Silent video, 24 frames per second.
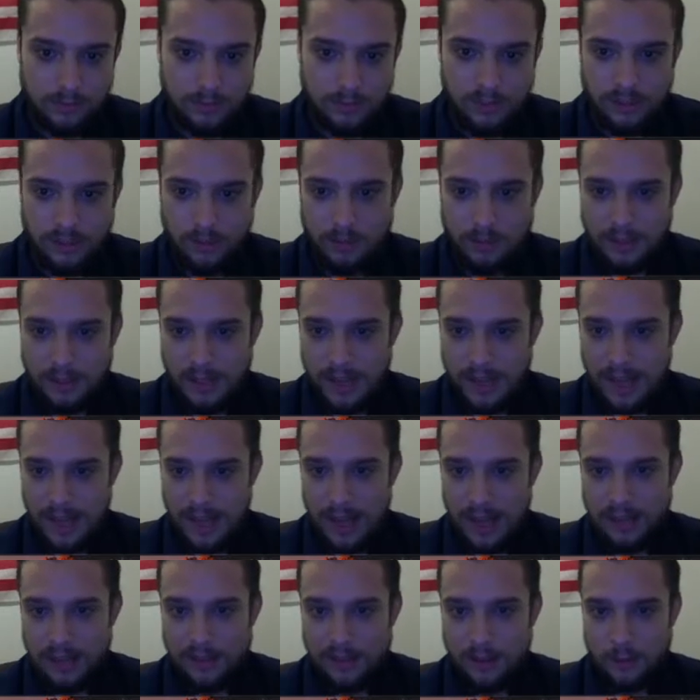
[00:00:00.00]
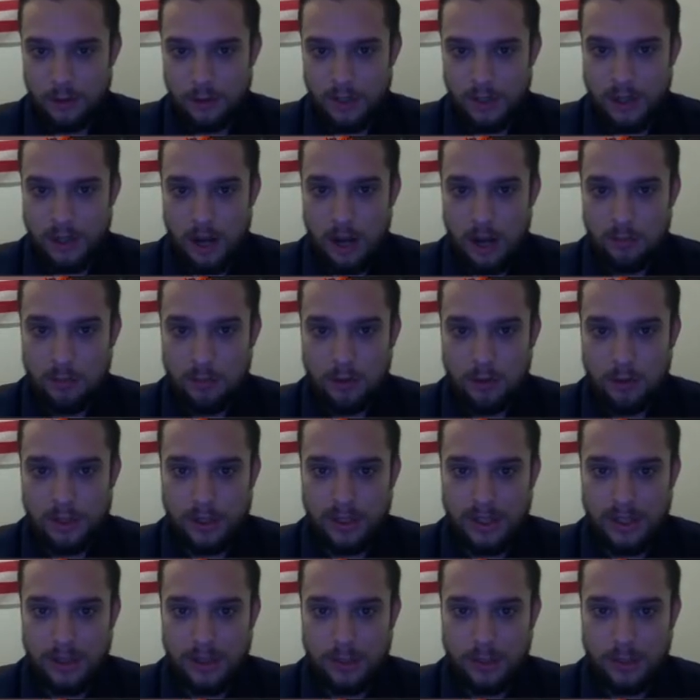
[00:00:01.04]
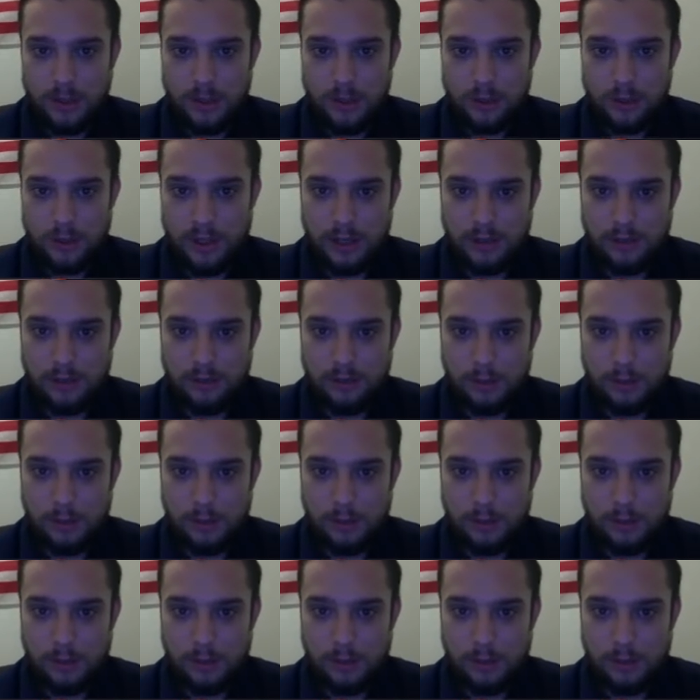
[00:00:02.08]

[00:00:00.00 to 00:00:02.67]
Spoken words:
I'm going to add. You can upload an image directly from your